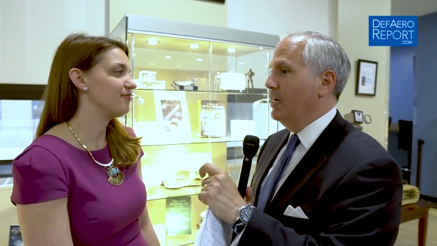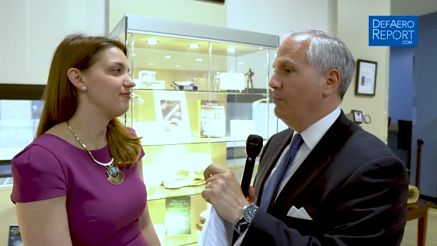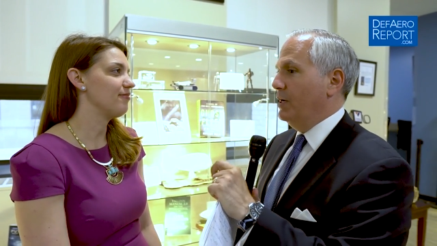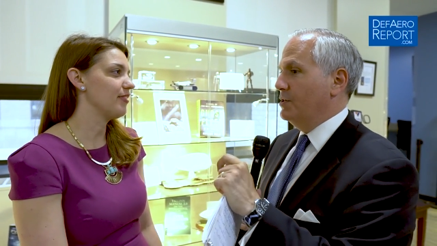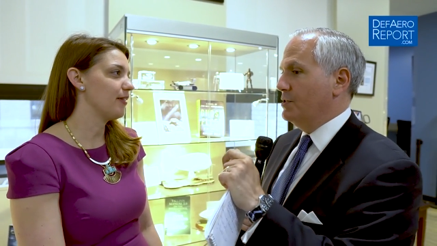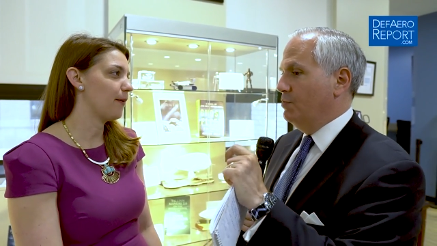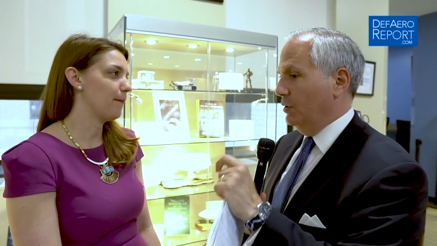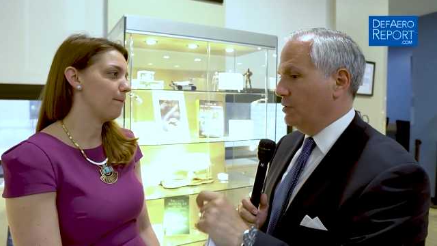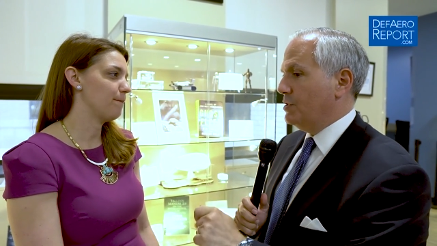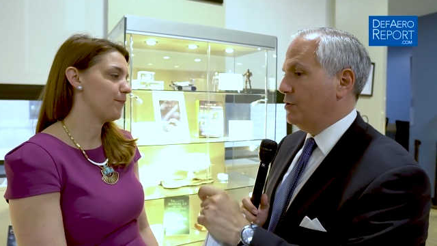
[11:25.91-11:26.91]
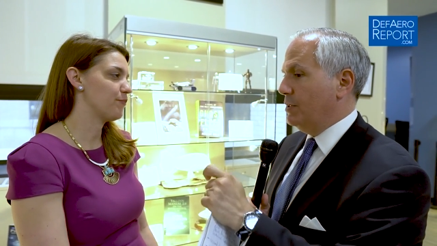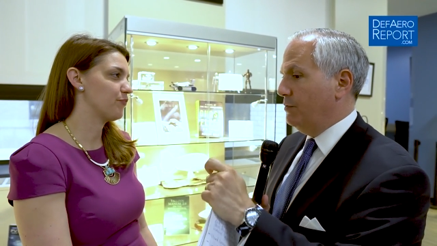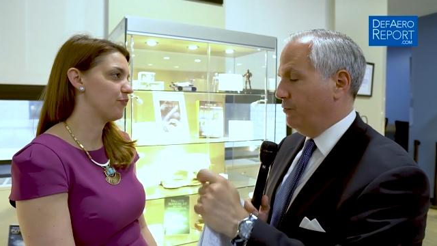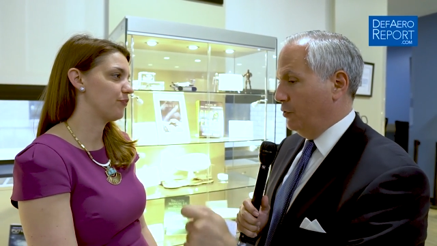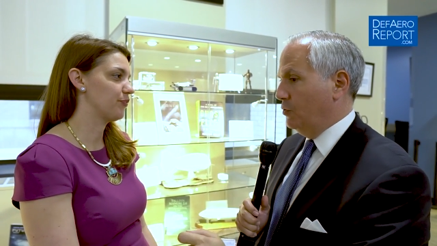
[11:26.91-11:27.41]
Speaker 1: because military
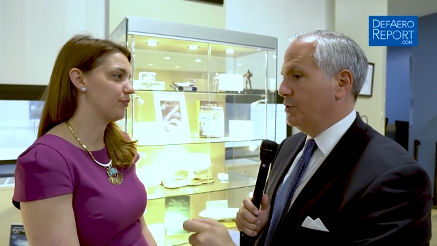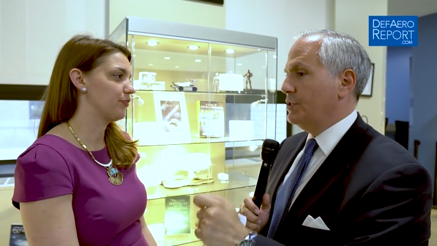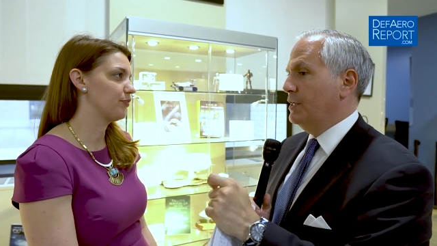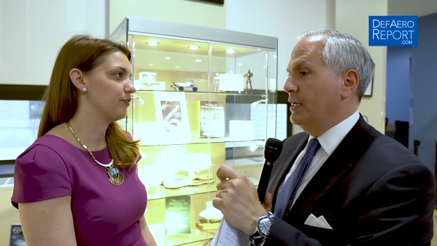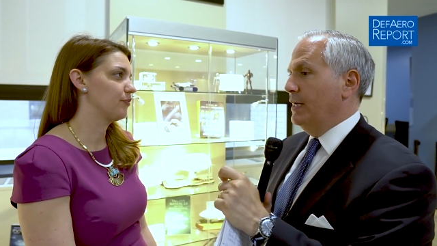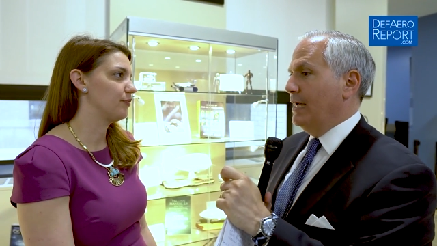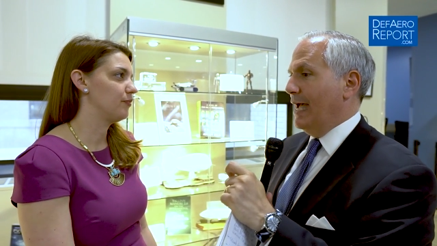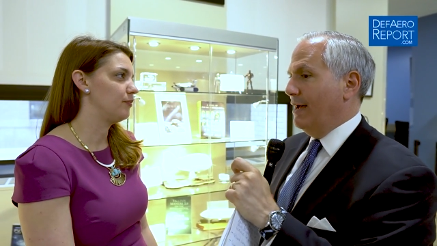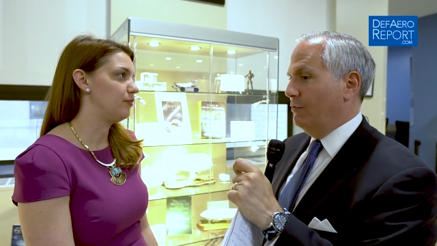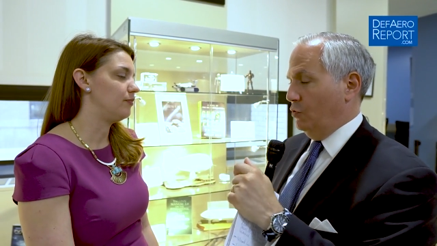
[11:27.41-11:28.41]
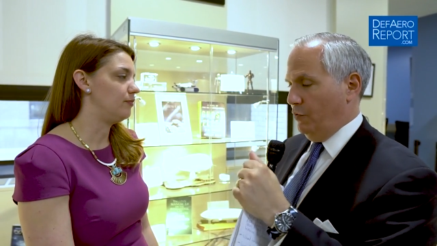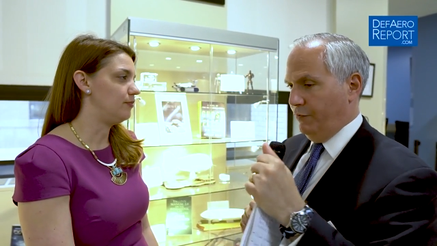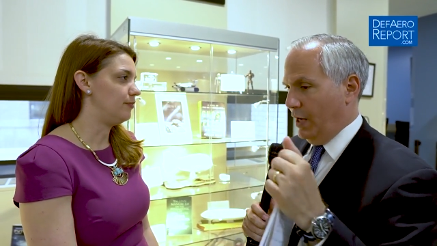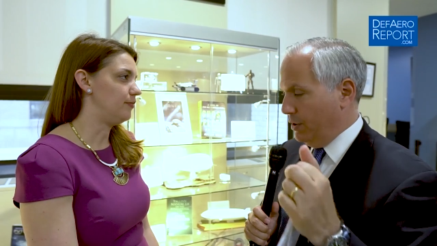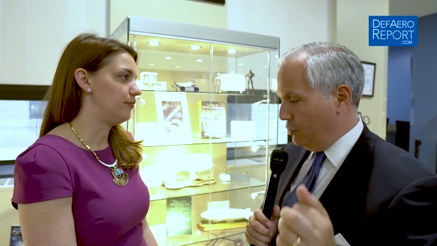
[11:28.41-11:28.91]
folks have who've
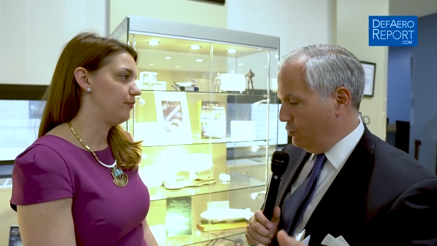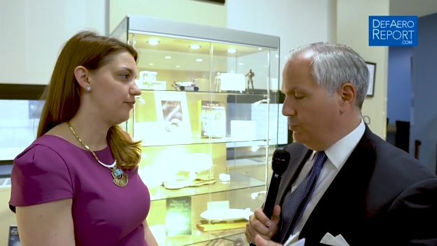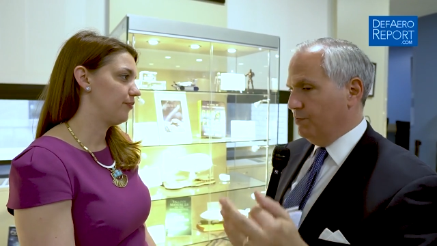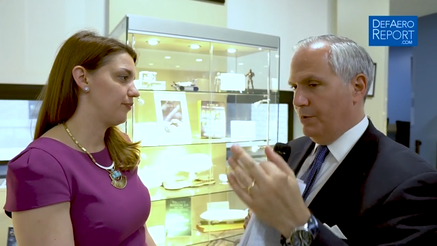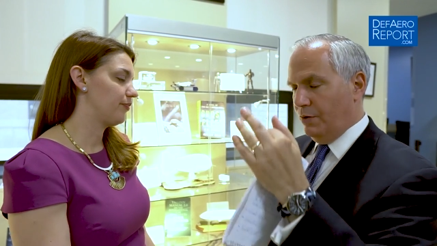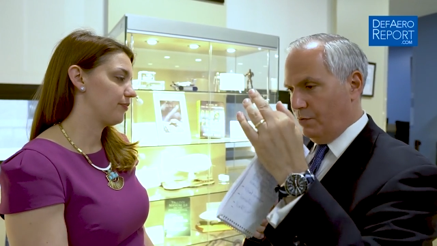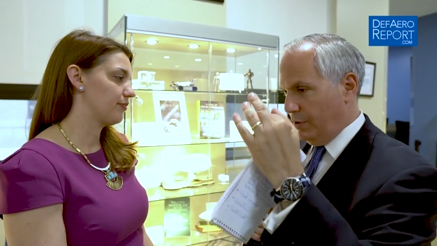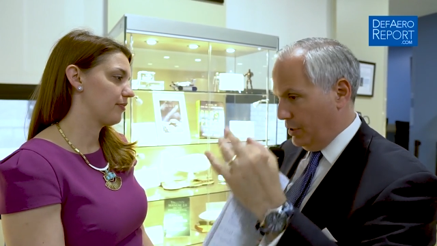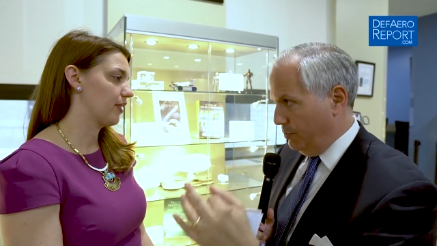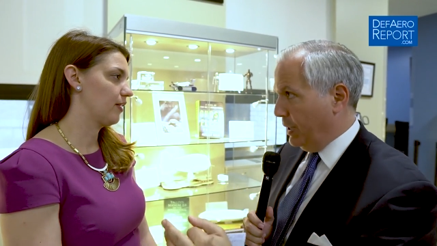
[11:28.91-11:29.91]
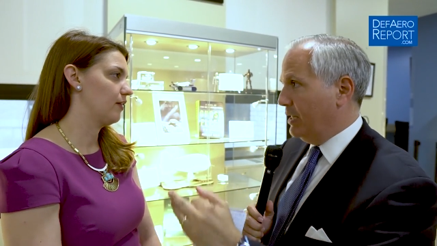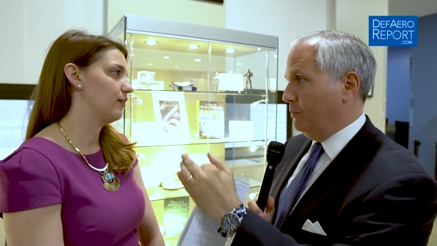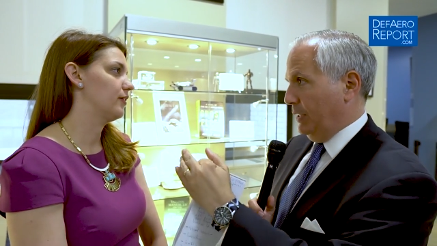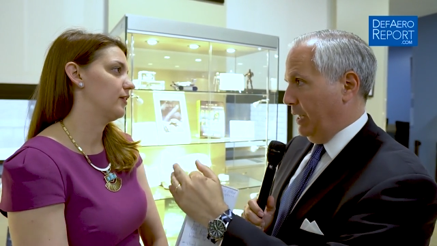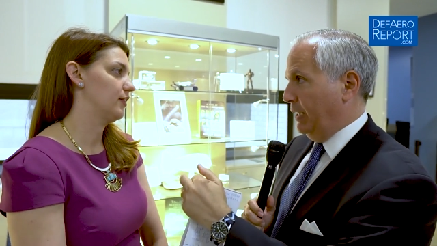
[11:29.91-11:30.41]
gone through you know the
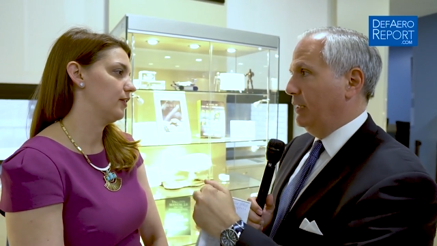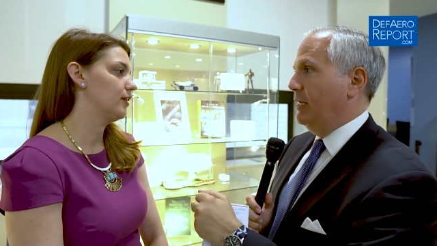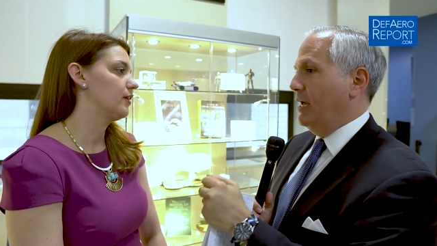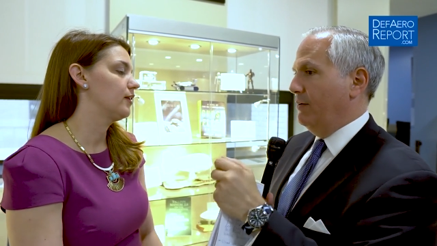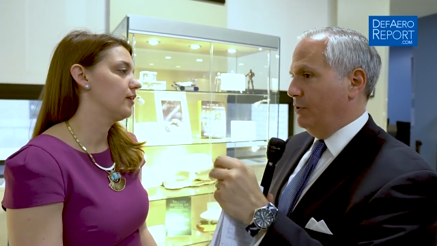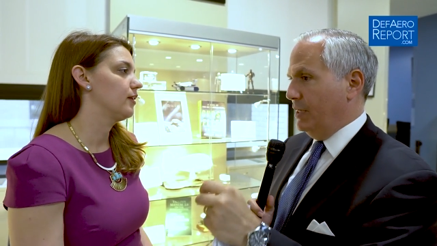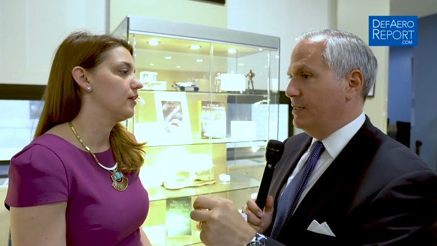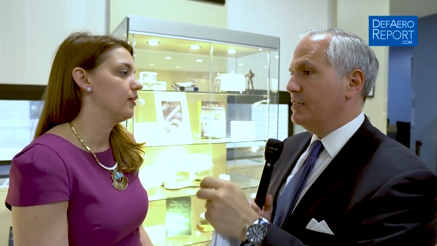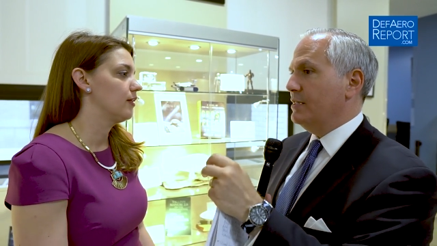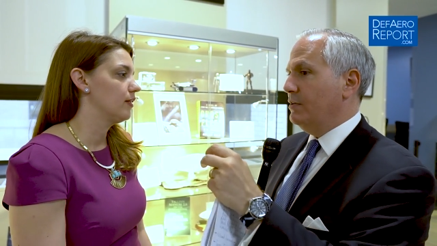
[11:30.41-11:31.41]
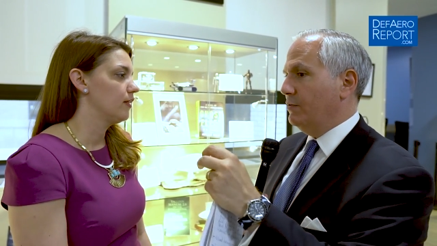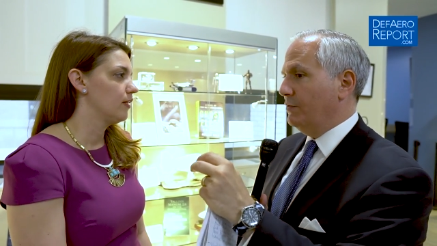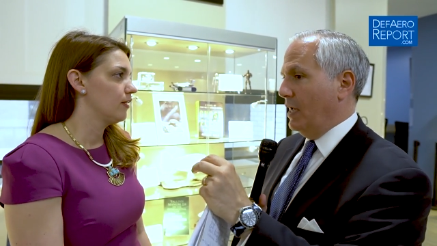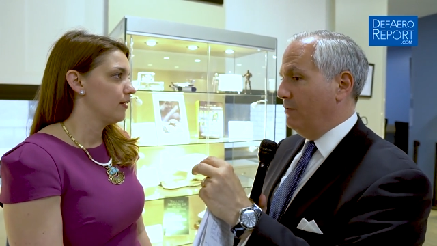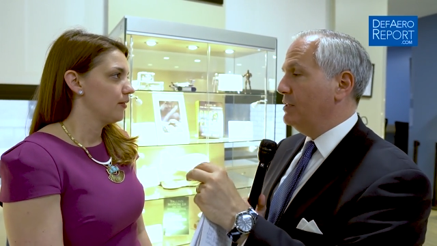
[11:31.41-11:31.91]
pipeline have a tendency of
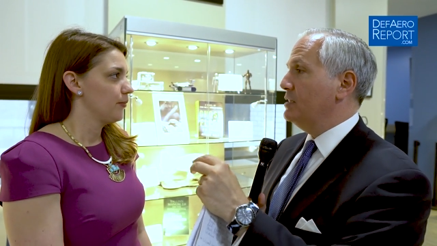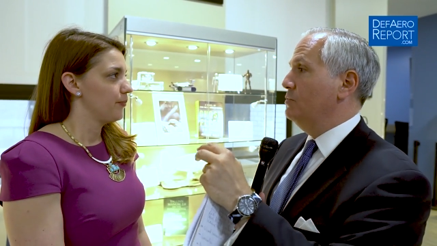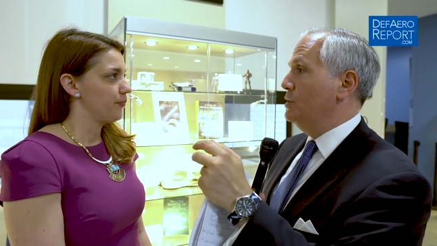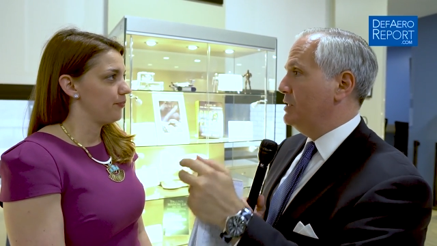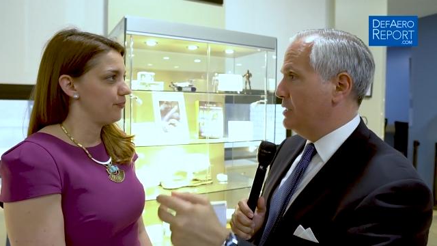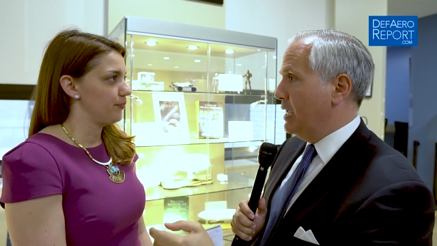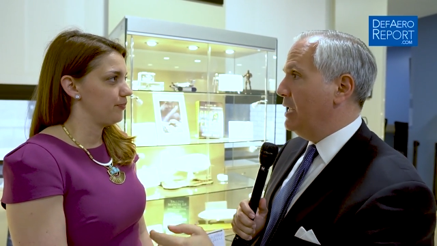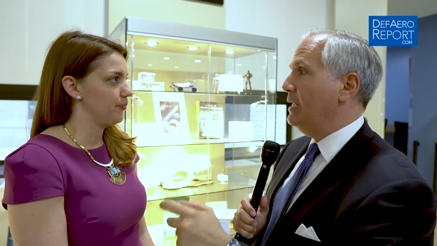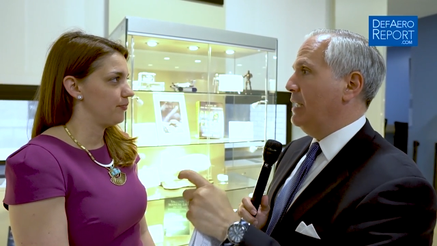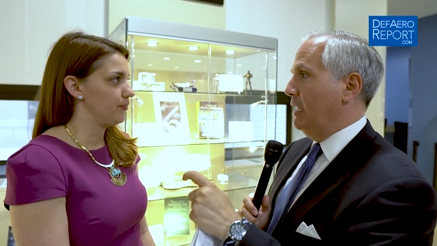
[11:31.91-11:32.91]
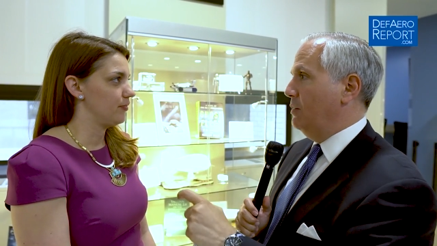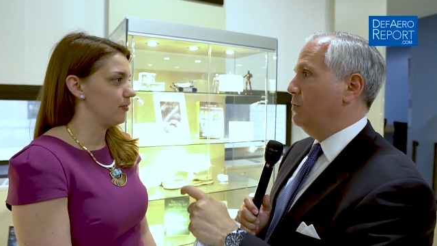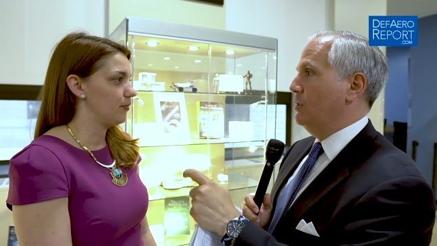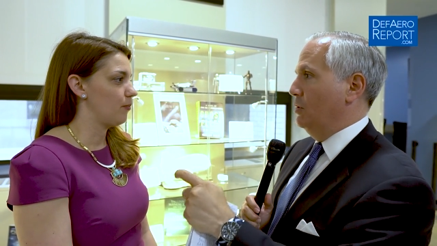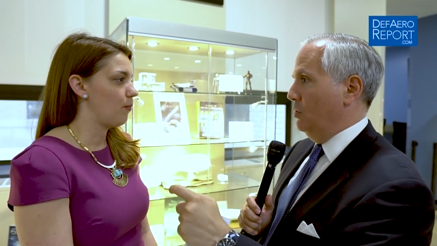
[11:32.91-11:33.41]
having some disdain aimed
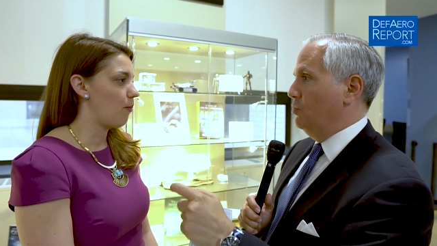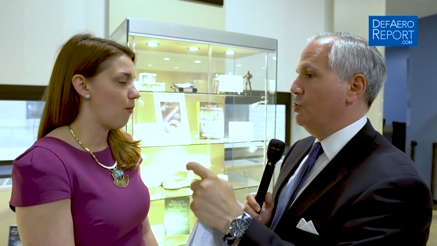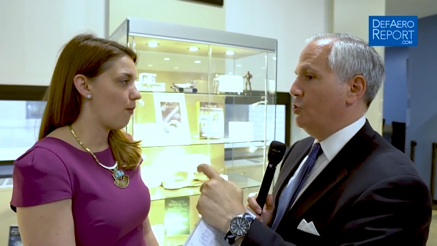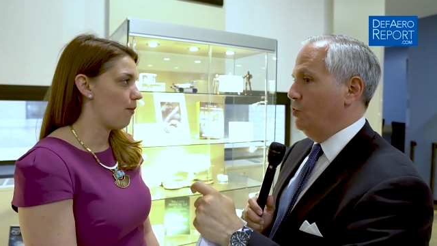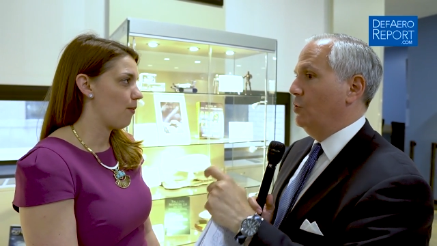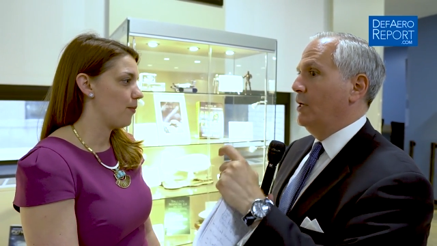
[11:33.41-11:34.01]
at those who